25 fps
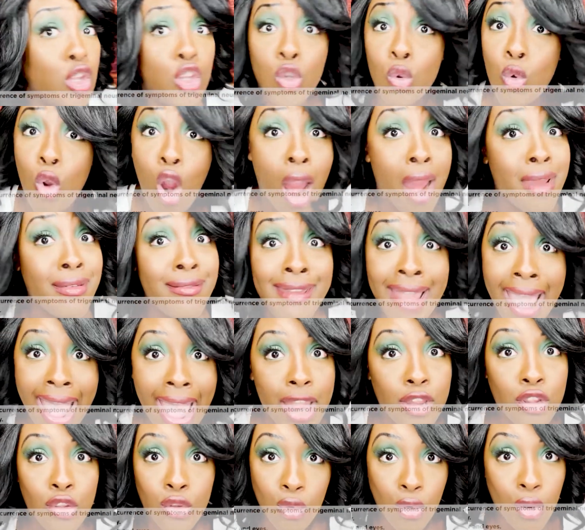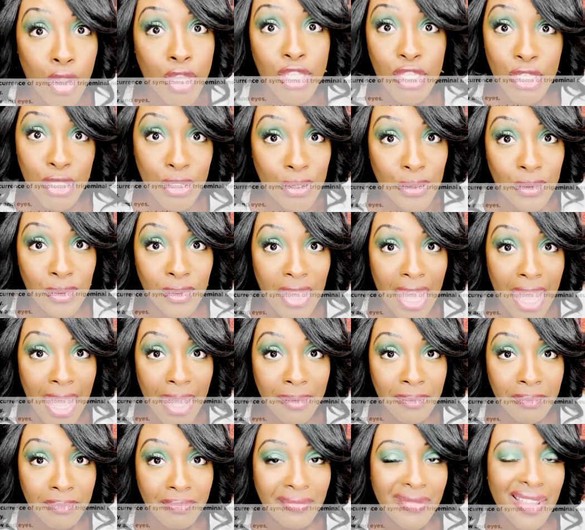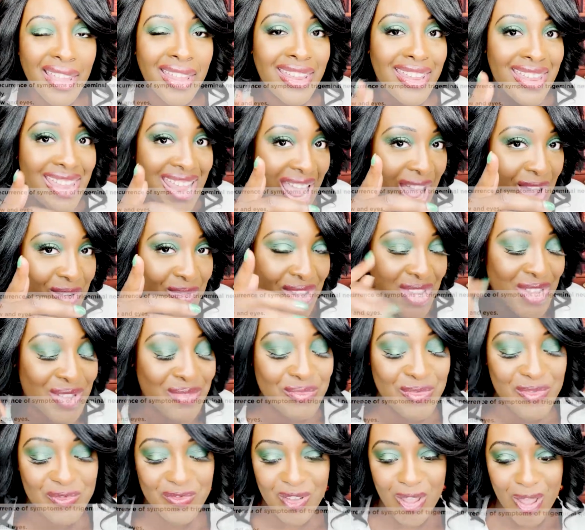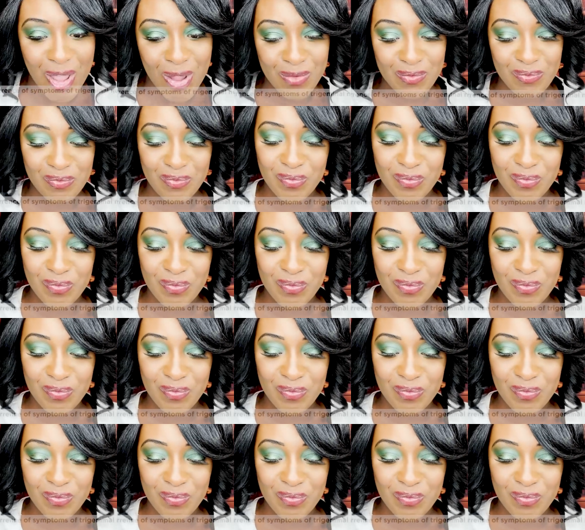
You are not going to do that. Now we can move on.